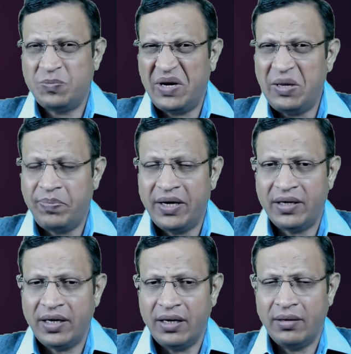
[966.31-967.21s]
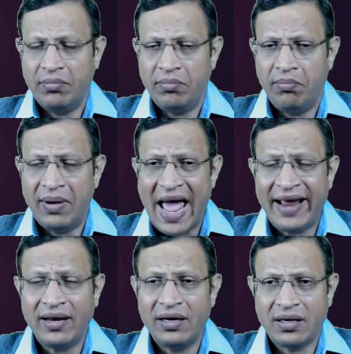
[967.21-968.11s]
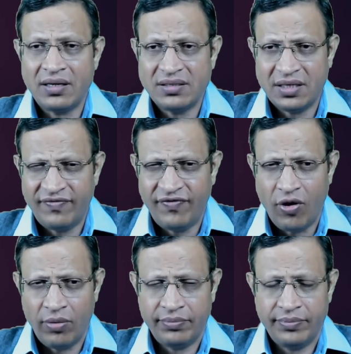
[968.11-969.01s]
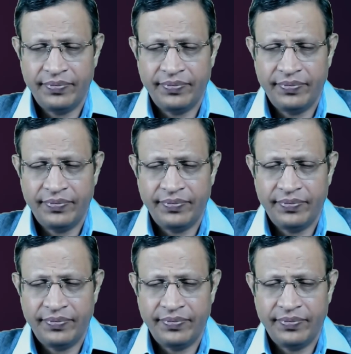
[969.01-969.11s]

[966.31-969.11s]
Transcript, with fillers: pre-printed blanket consent form.